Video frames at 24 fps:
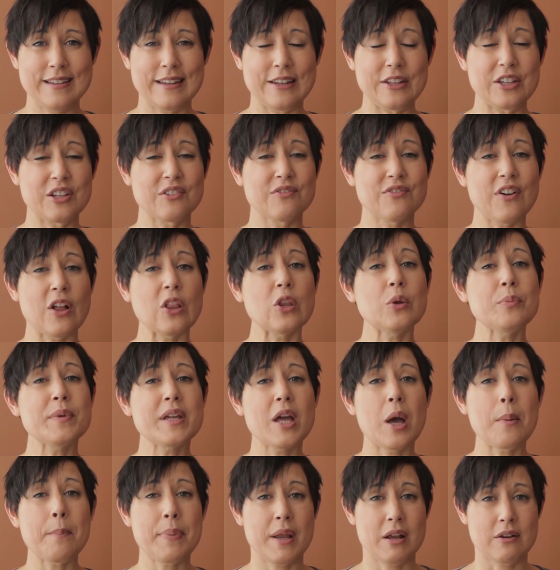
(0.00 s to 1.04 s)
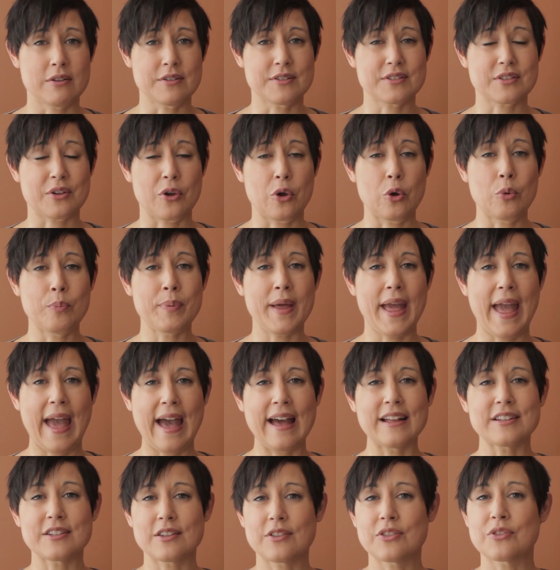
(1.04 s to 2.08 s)
Now you can follow me on Periscope
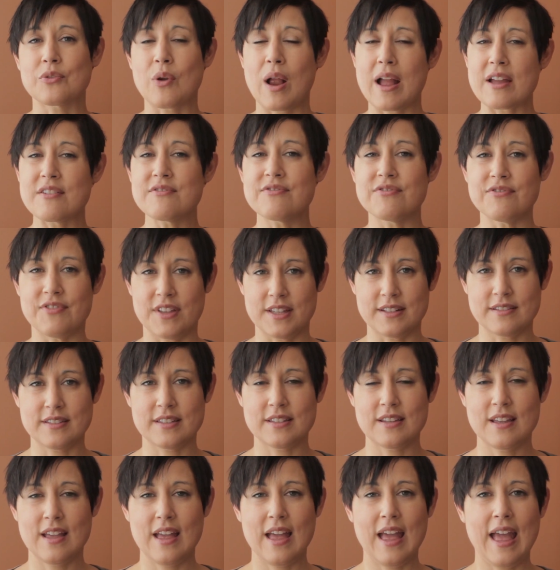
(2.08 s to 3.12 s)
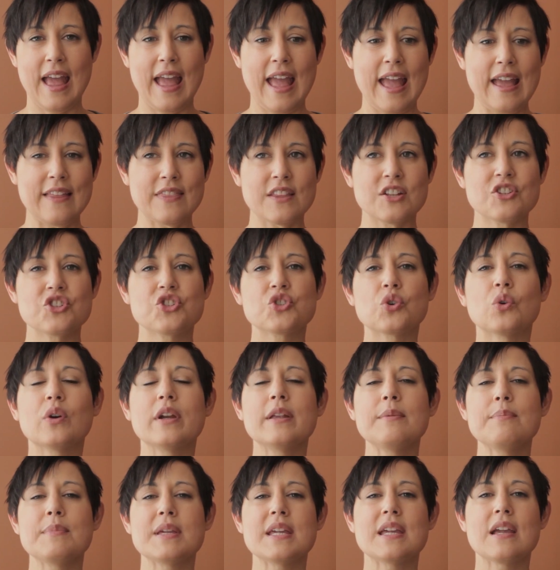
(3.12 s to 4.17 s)
at ThriveFit, and then
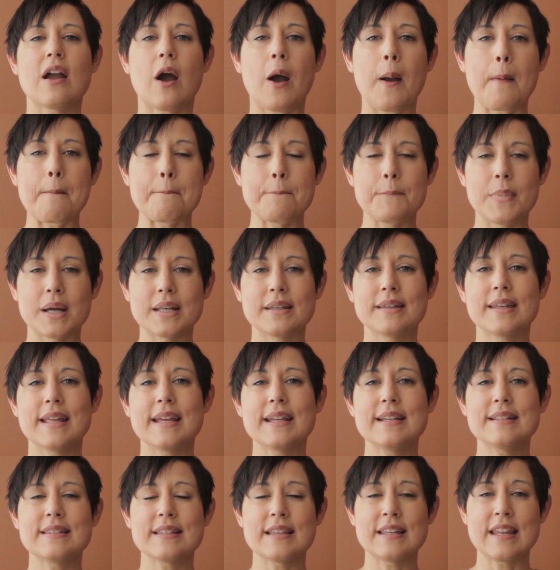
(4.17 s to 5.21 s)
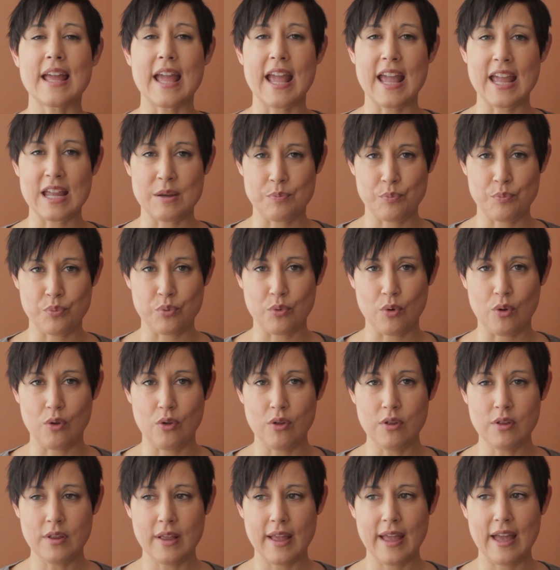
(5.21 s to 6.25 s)
join me on Mondays in
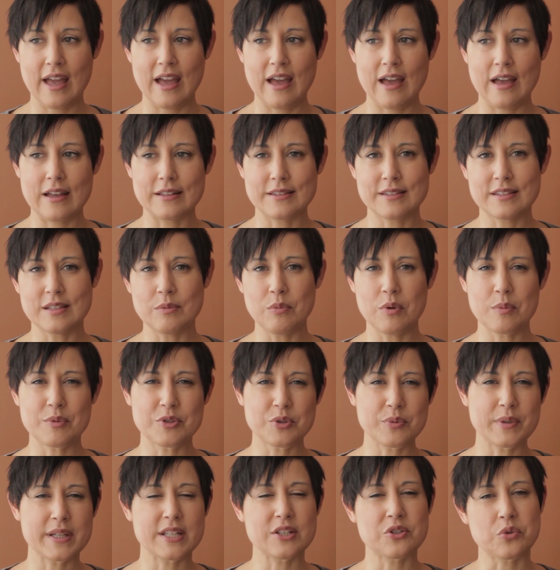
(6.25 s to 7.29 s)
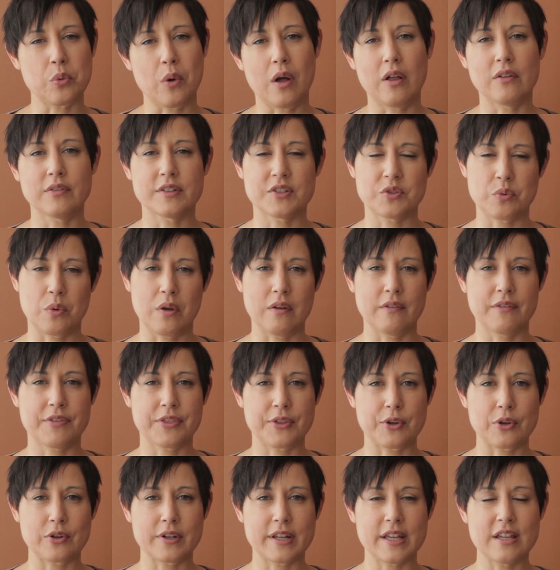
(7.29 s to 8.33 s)
April at somewhere between 12 and
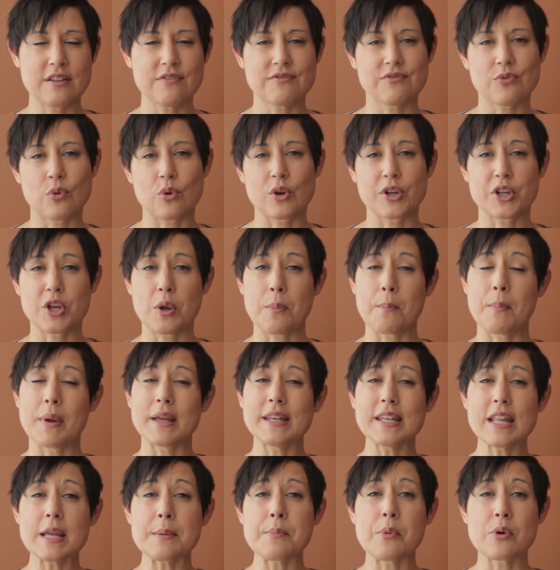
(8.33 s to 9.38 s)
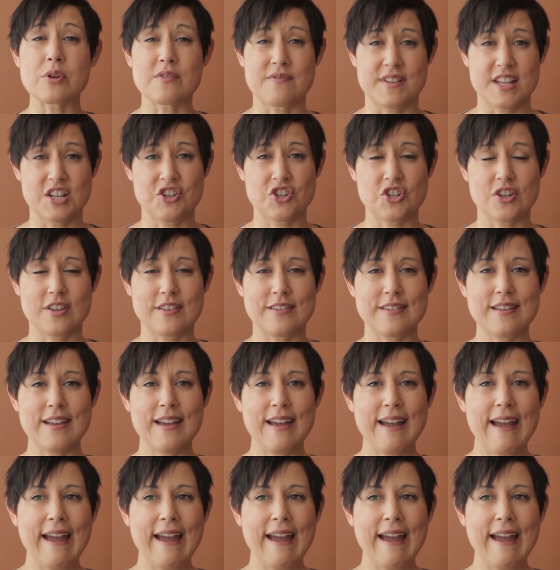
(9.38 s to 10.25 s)
12:30 for your Monday motivation,